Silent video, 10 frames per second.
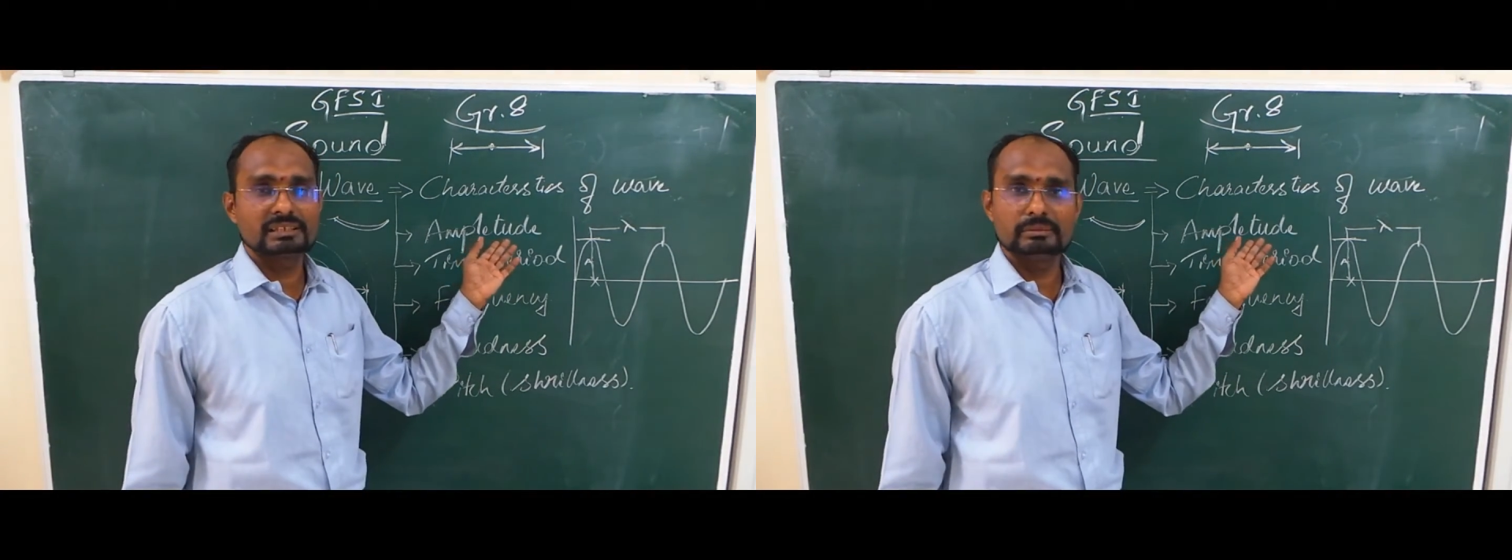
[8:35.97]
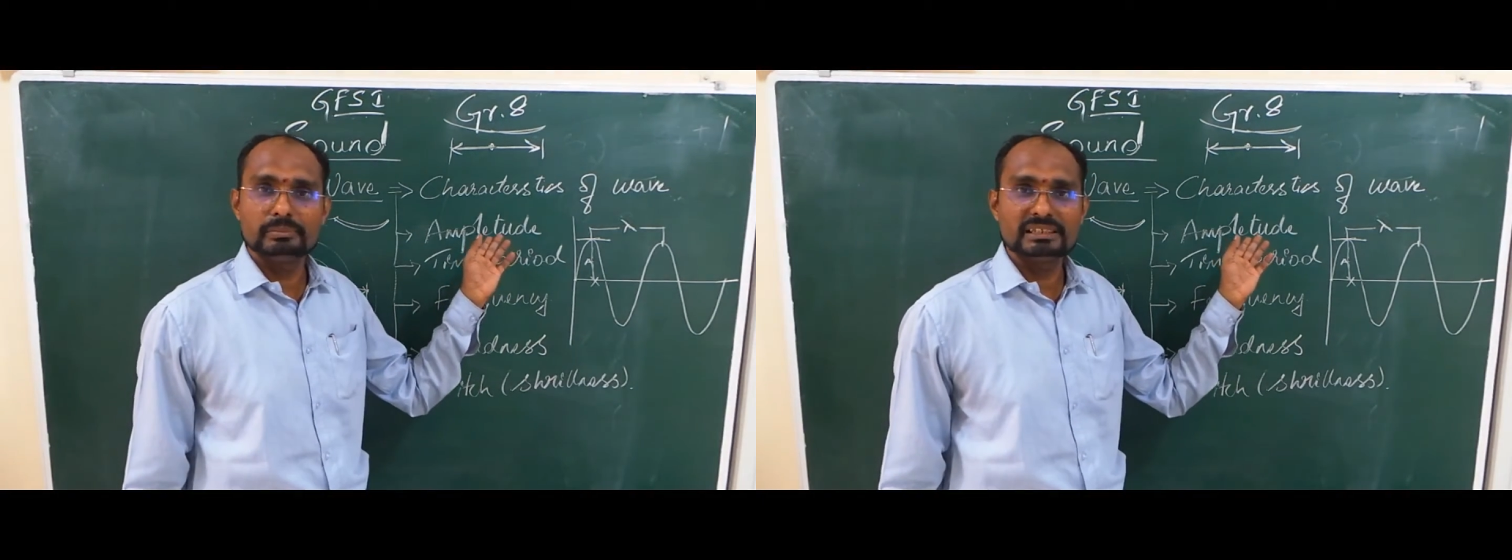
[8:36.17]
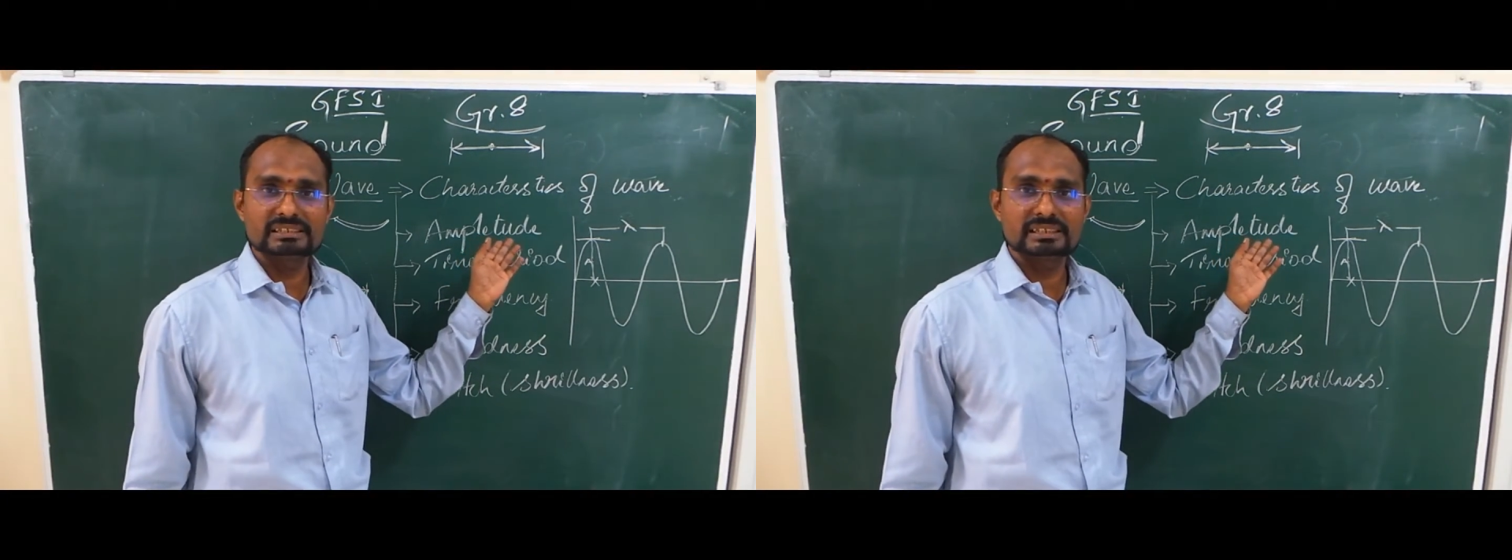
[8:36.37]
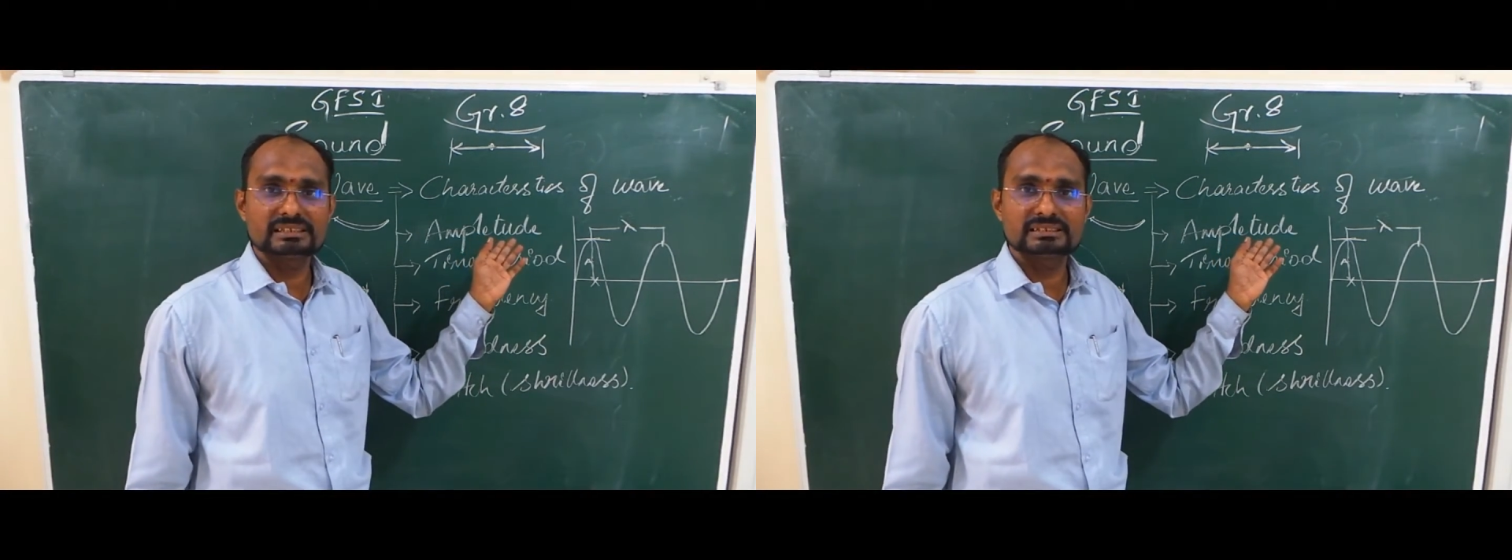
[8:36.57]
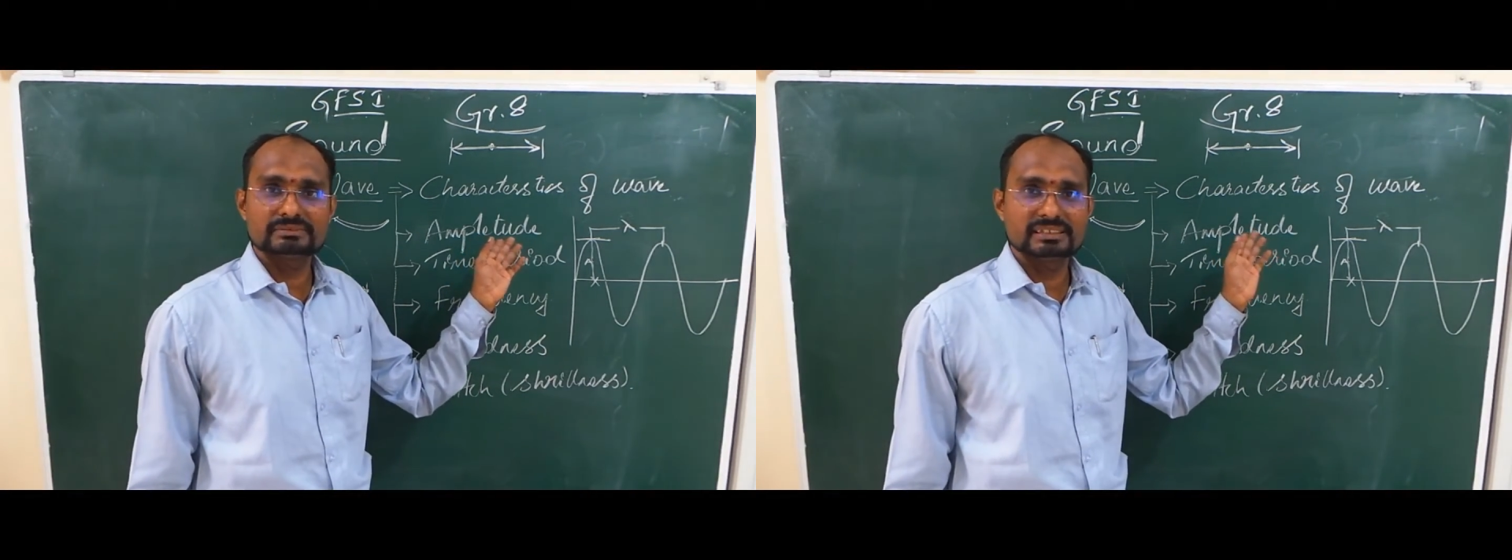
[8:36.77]
in
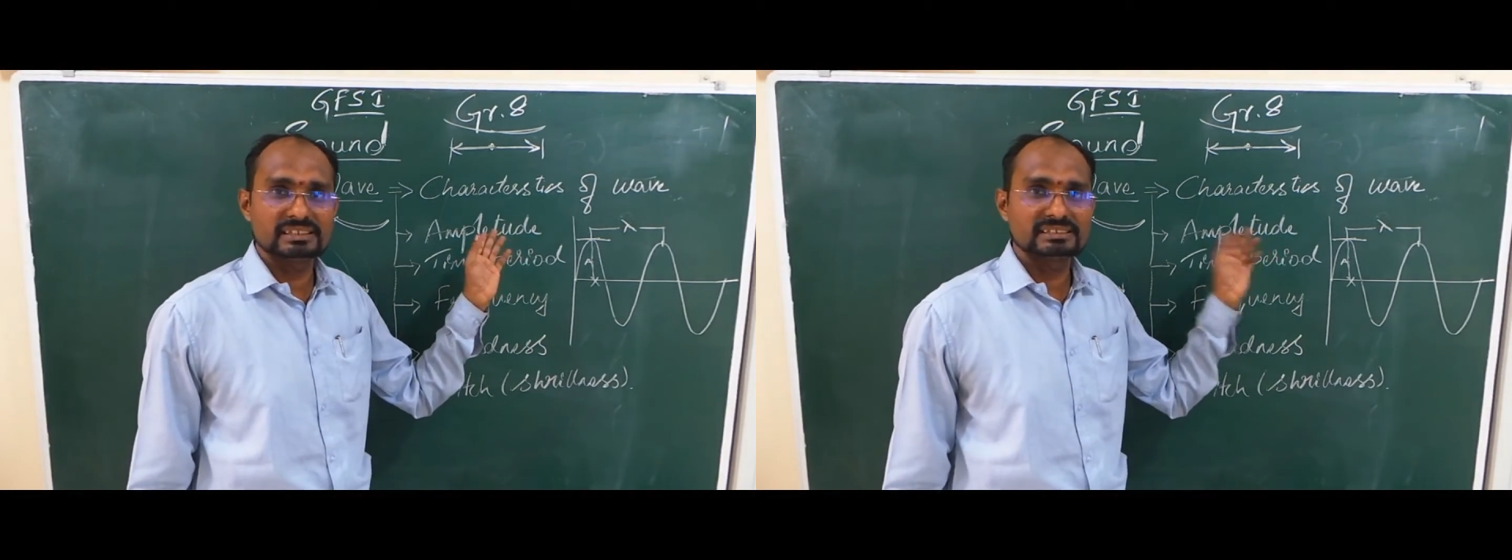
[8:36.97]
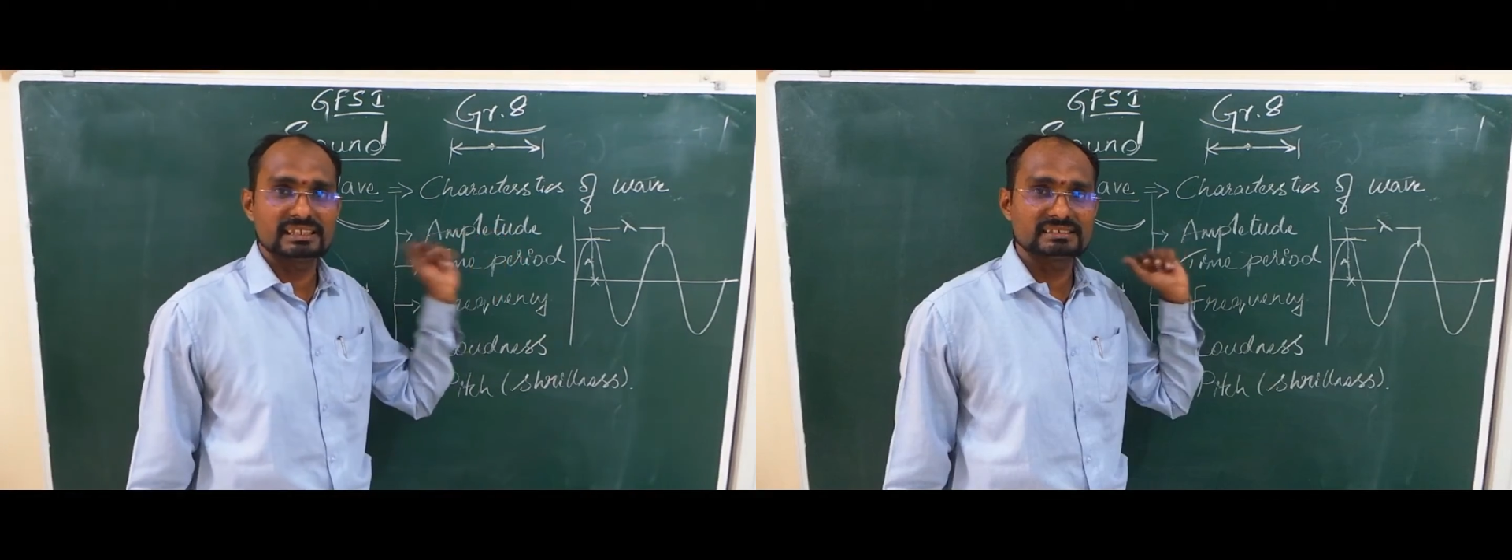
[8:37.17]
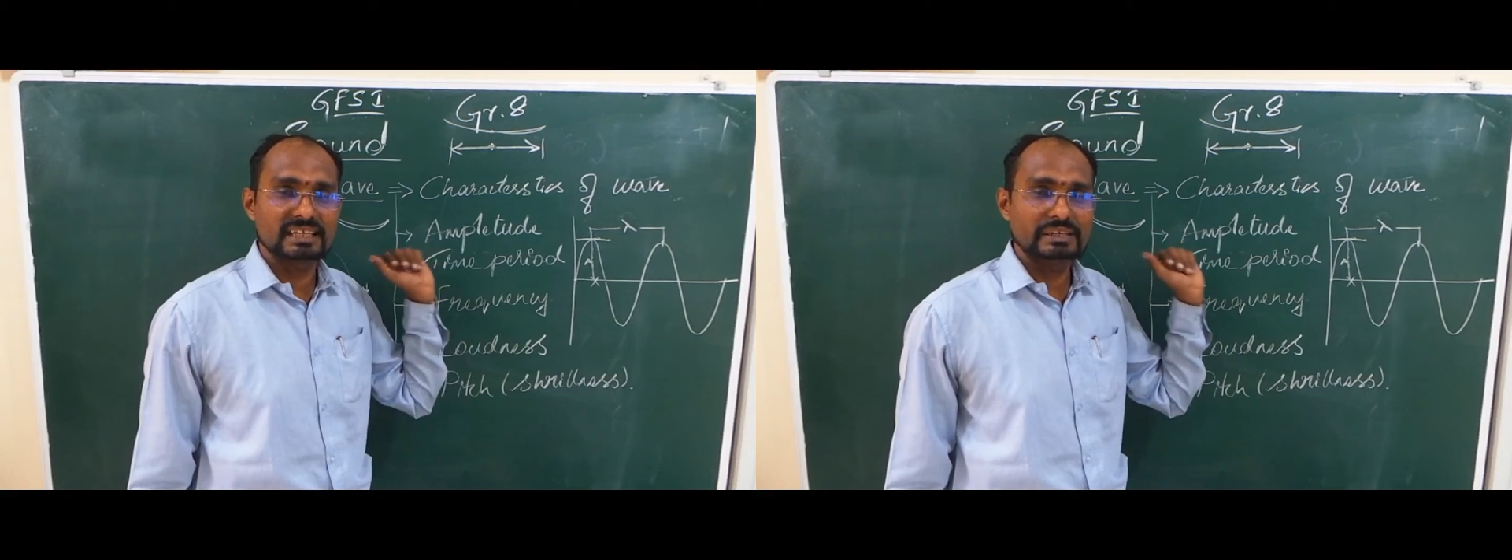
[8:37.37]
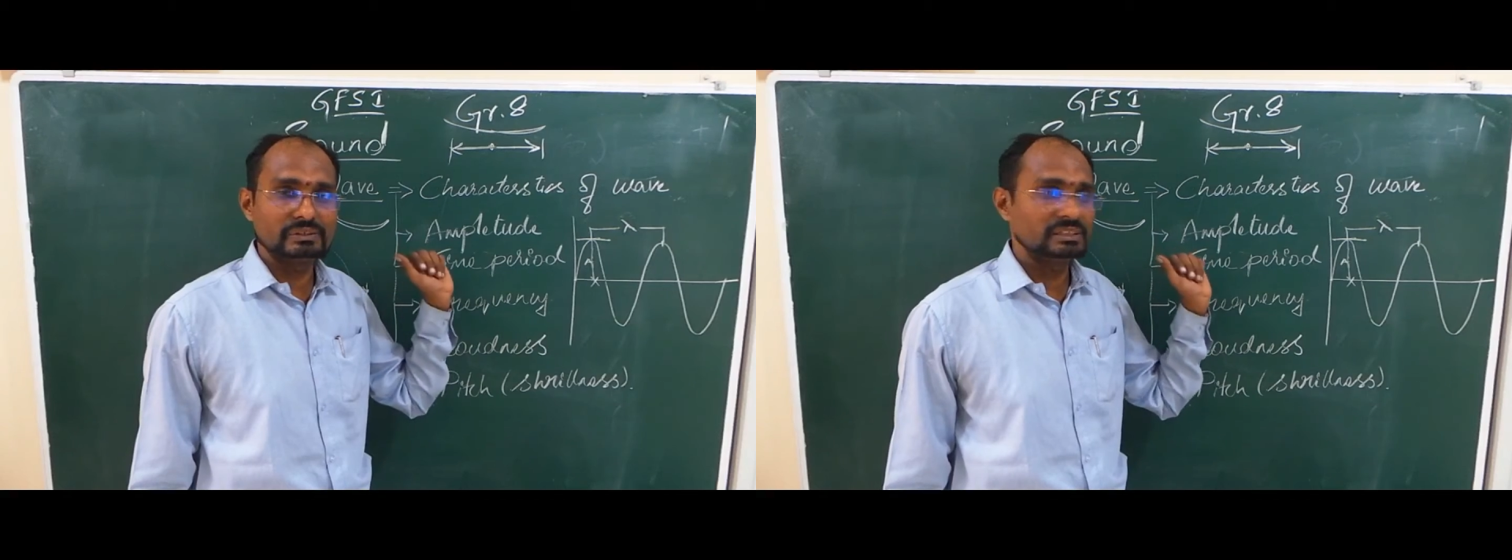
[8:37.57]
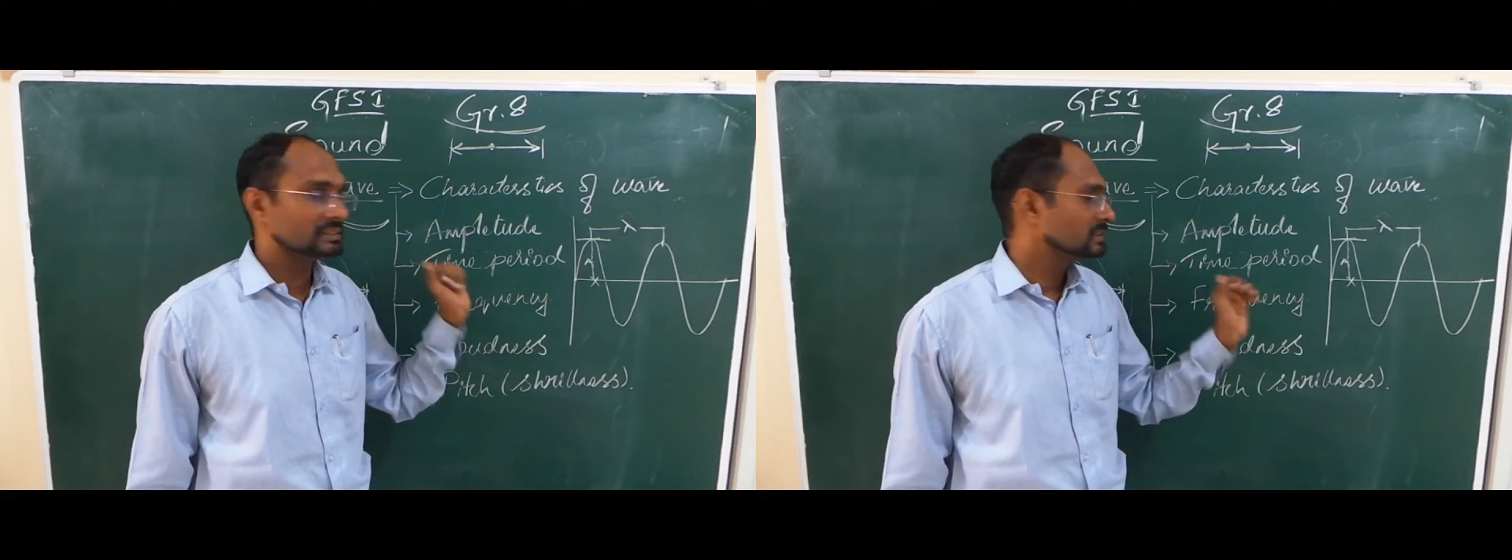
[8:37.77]
meters with its SI
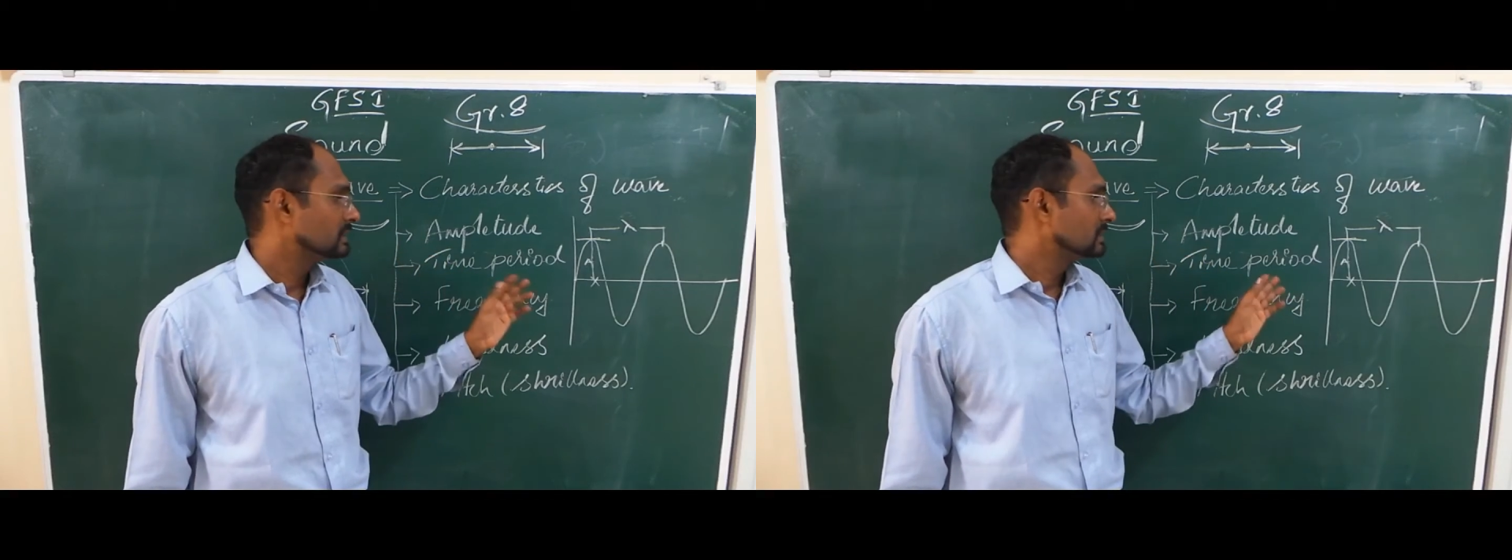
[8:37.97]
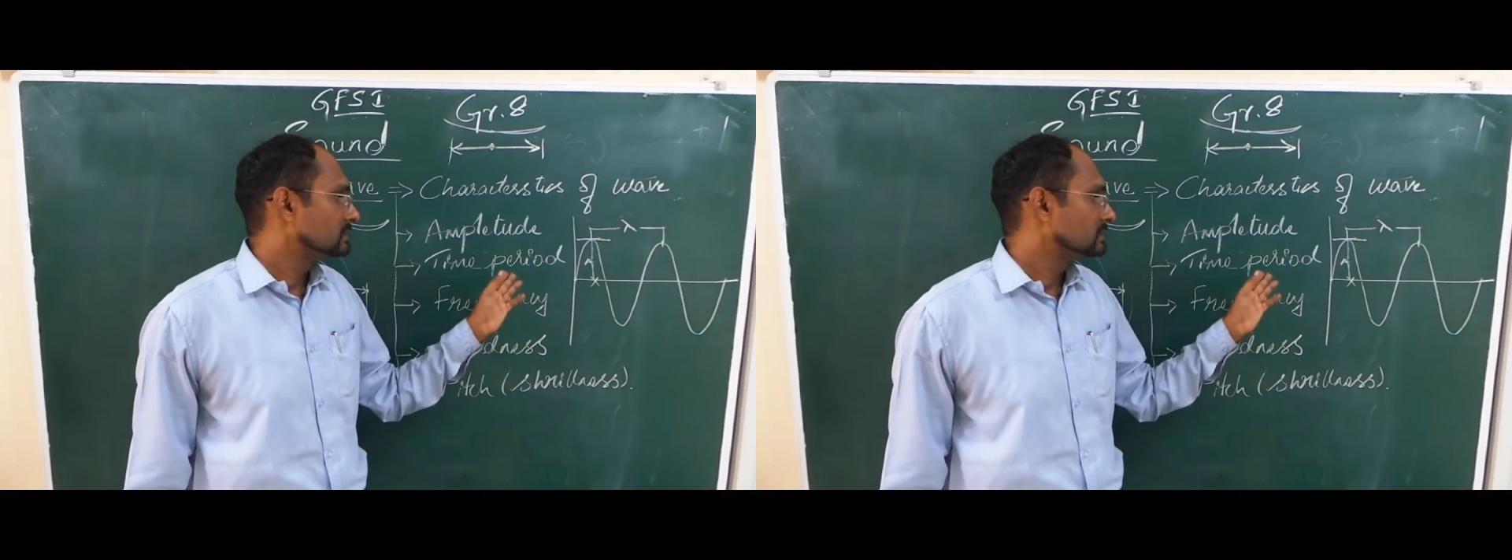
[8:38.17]
unit,